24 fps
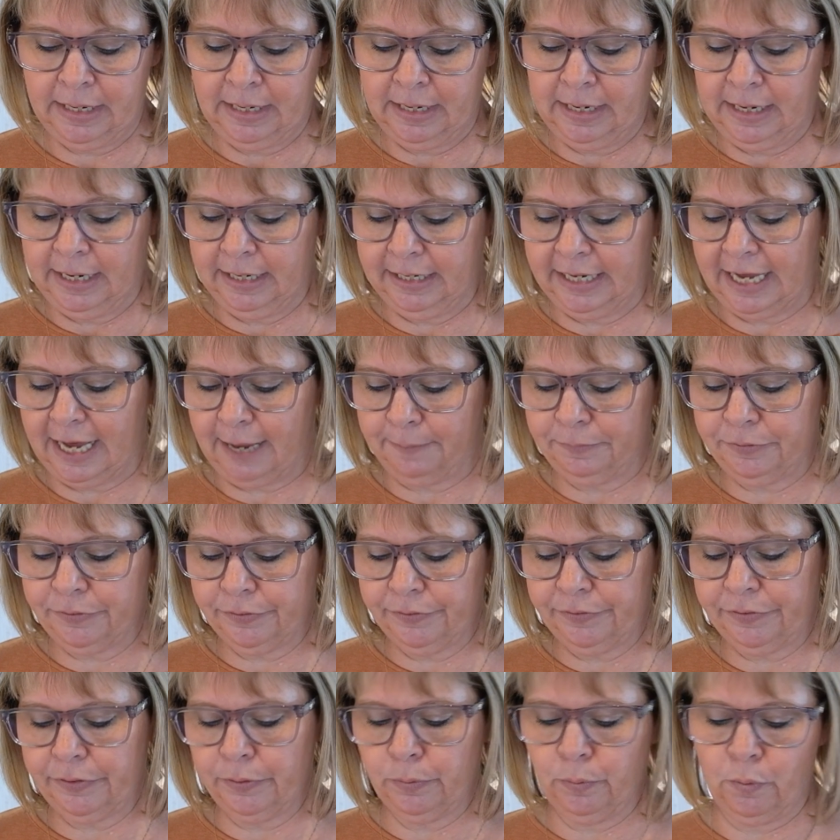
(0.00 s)
It captures
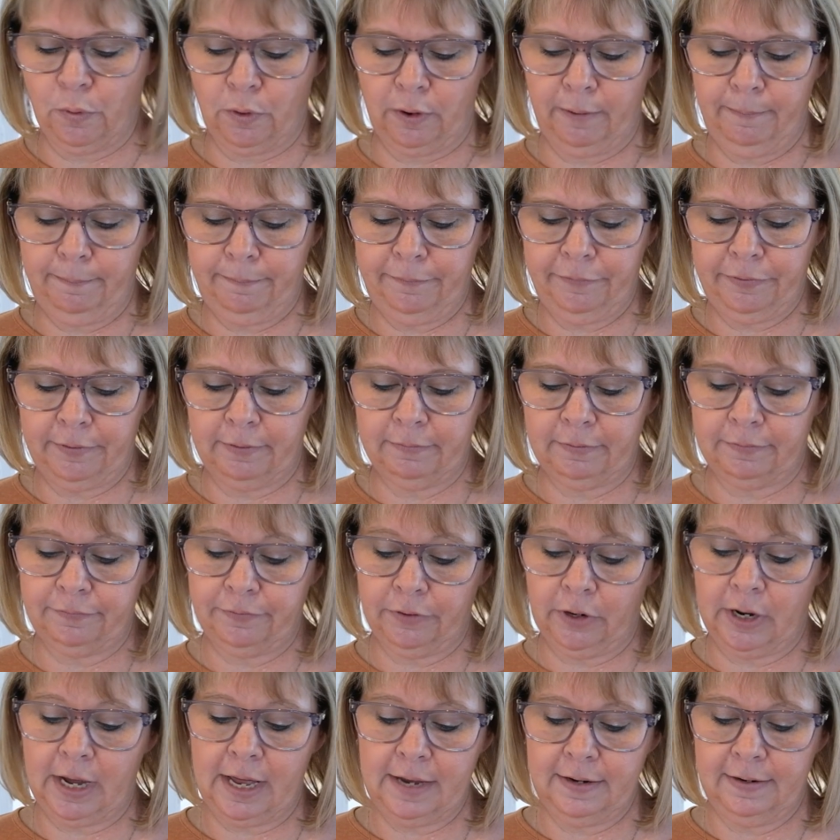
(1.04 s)
the warmth of a
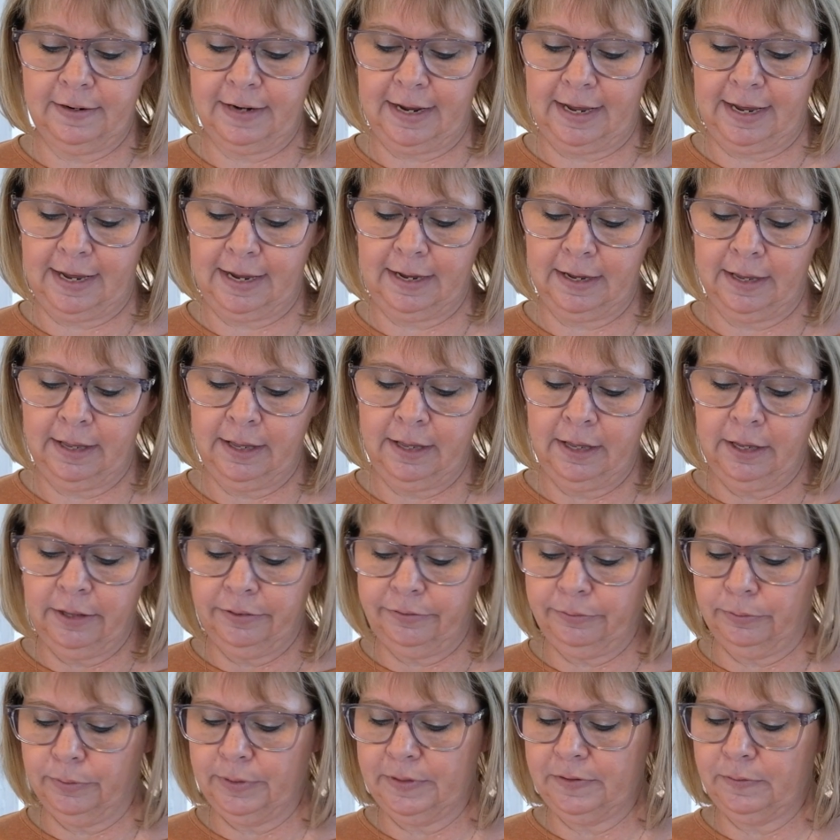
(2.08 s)
forgotten day
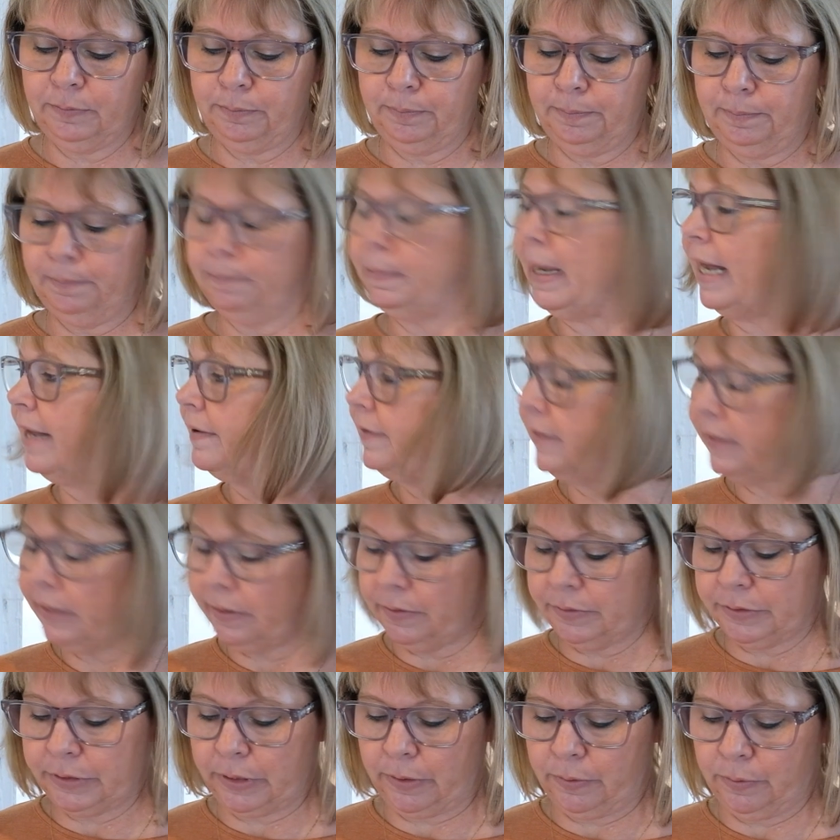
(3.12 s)
through its pastel
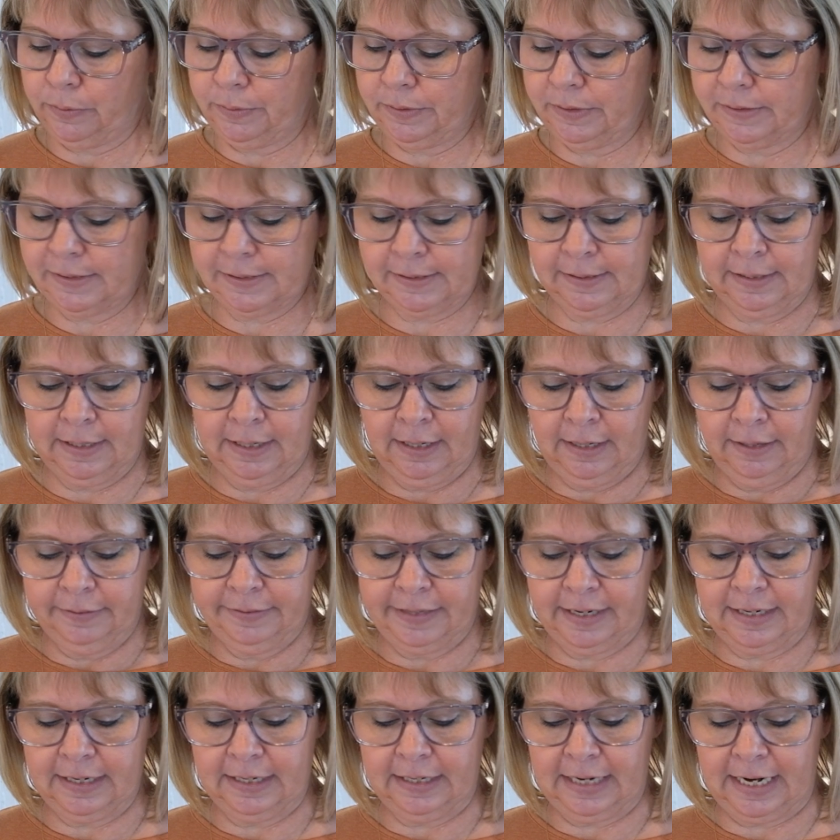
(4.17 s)
tones
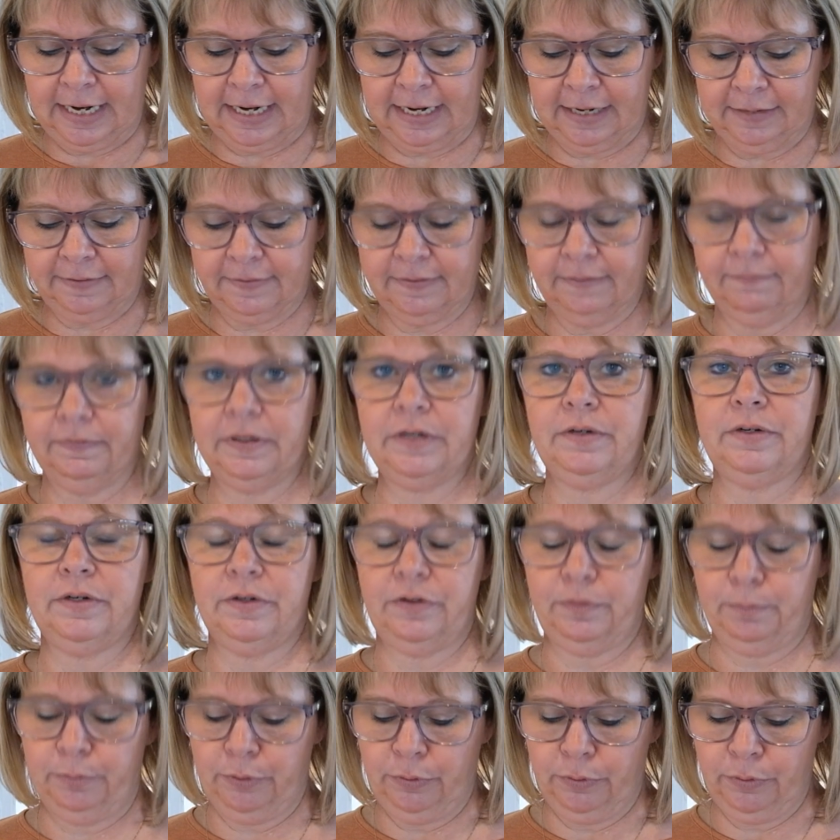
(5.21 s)
that enhance the
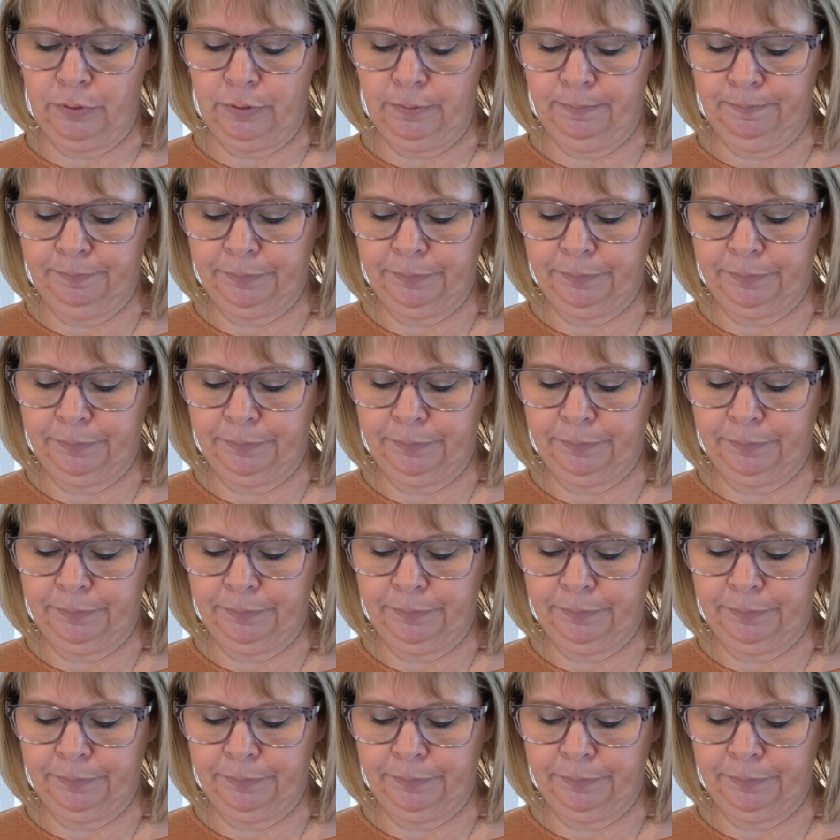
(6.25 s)
vintage mood.